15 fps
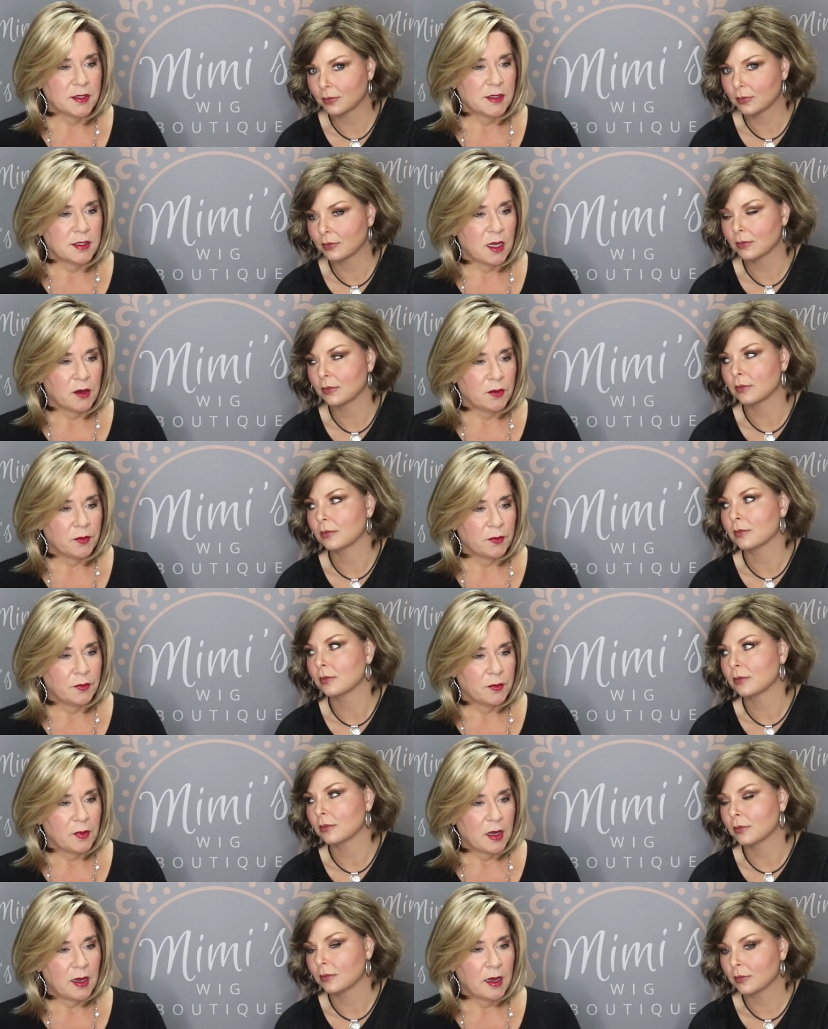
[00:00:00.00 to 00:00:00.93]
Speaker 1: so
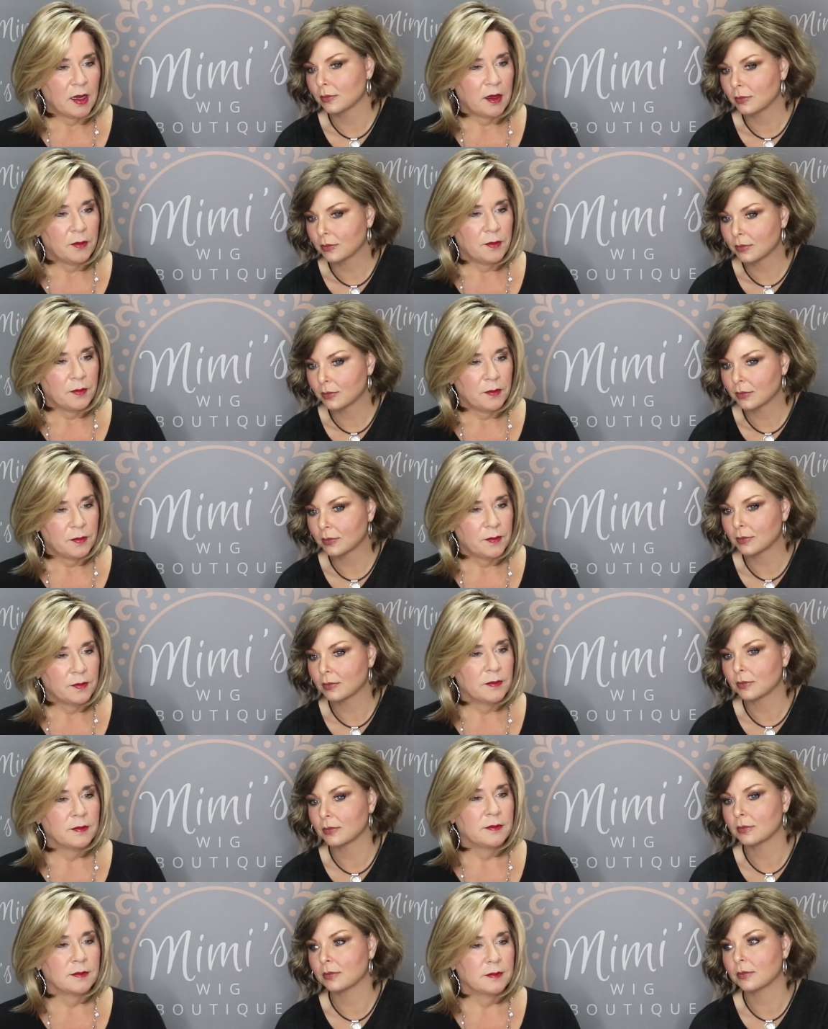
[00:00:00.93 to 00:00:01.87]
um,
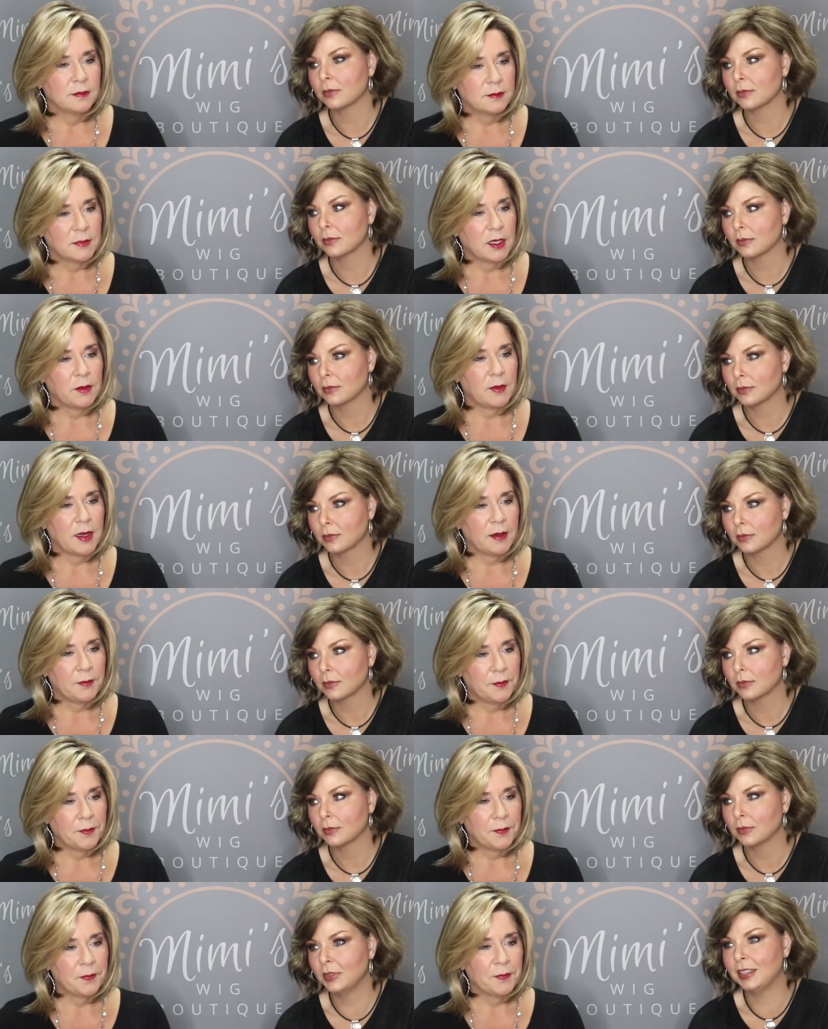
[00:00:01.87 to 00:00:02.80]
anyway.
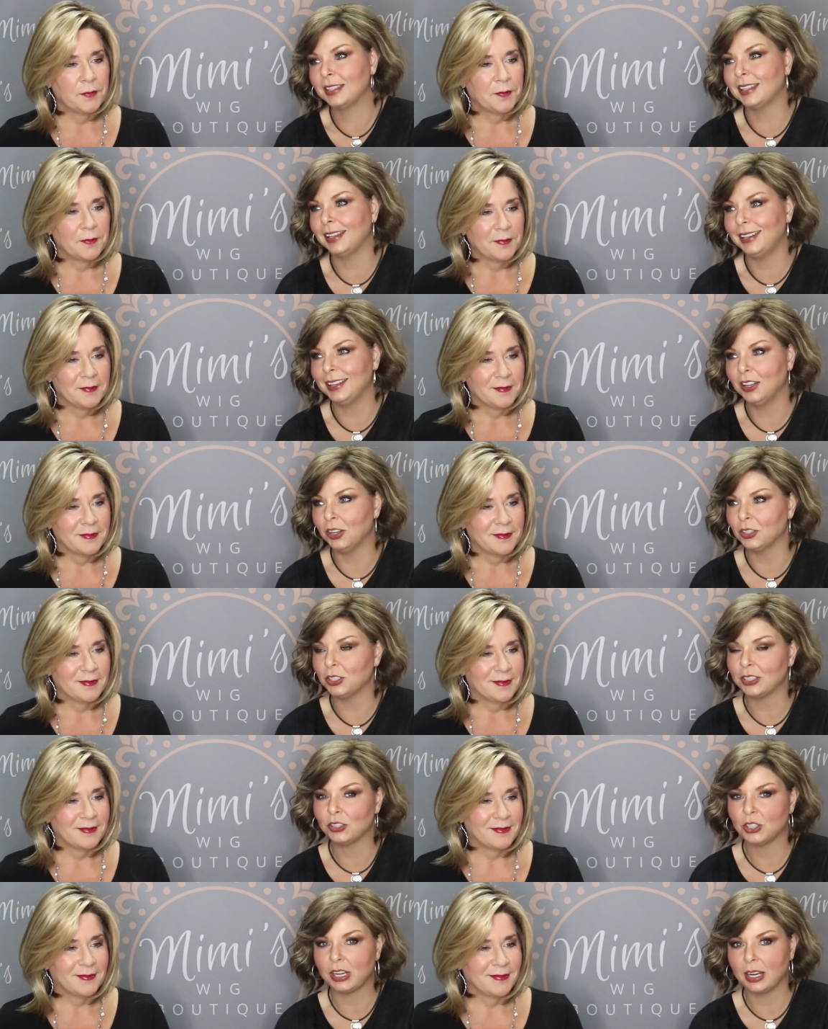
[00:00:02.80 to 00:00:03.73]
Speaker 2: This lady called
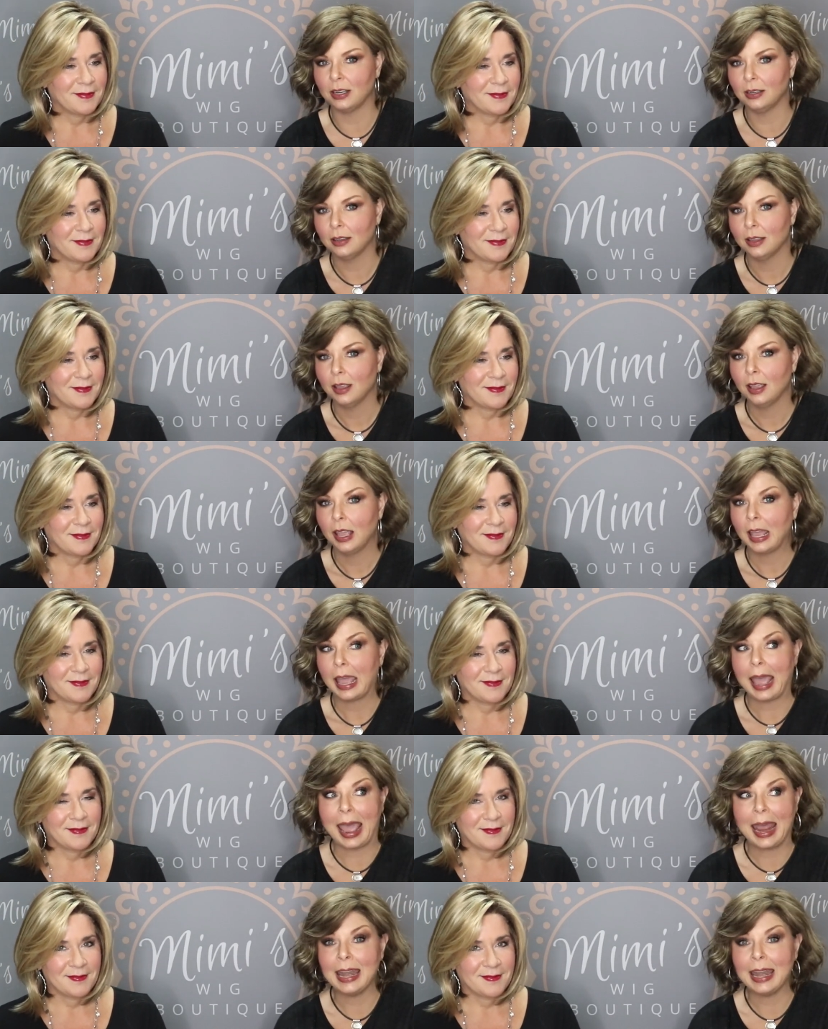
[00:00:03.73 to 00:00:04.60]
yesterday, and